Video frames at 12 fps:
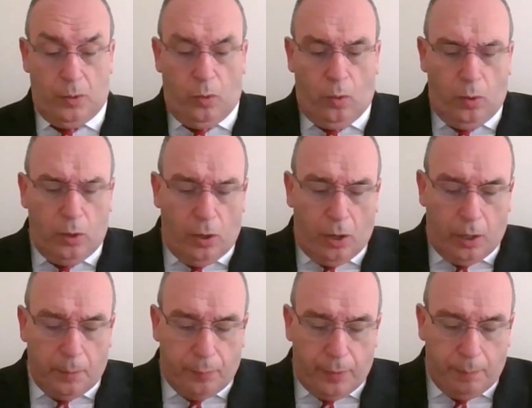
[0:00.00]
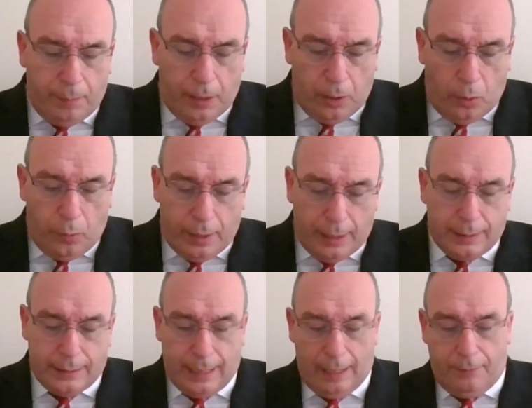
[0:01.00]
Oh God, bring me lower in
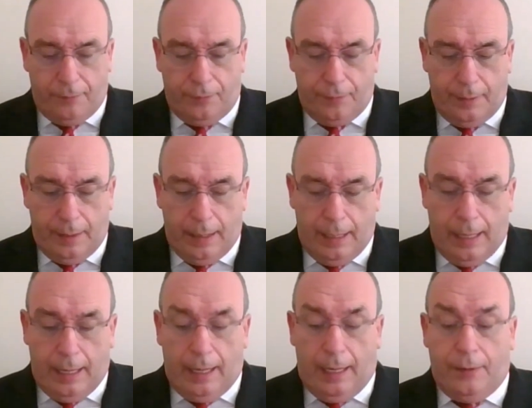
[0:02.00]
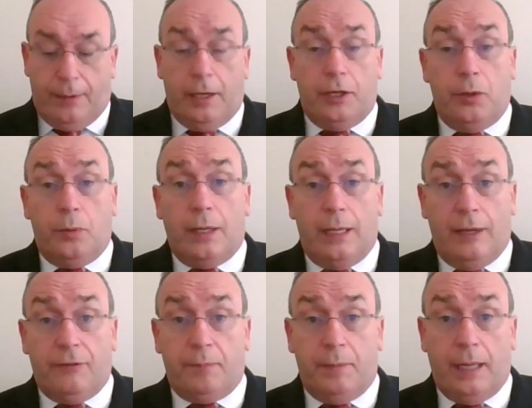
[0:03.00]
self, that you can
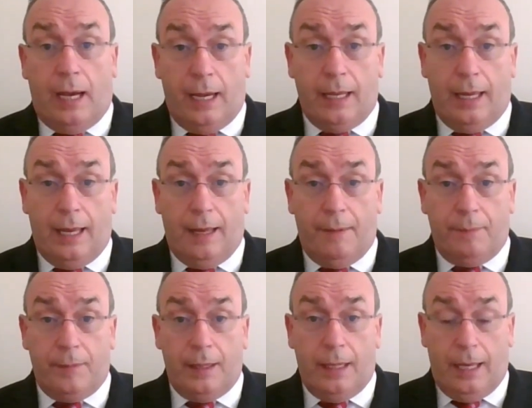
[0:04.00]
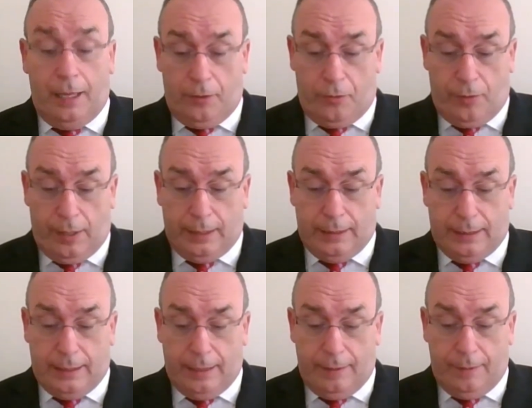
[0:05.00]
lift me higher in
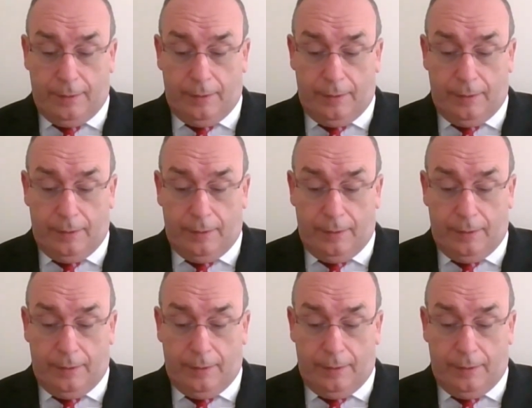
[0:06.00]
Christ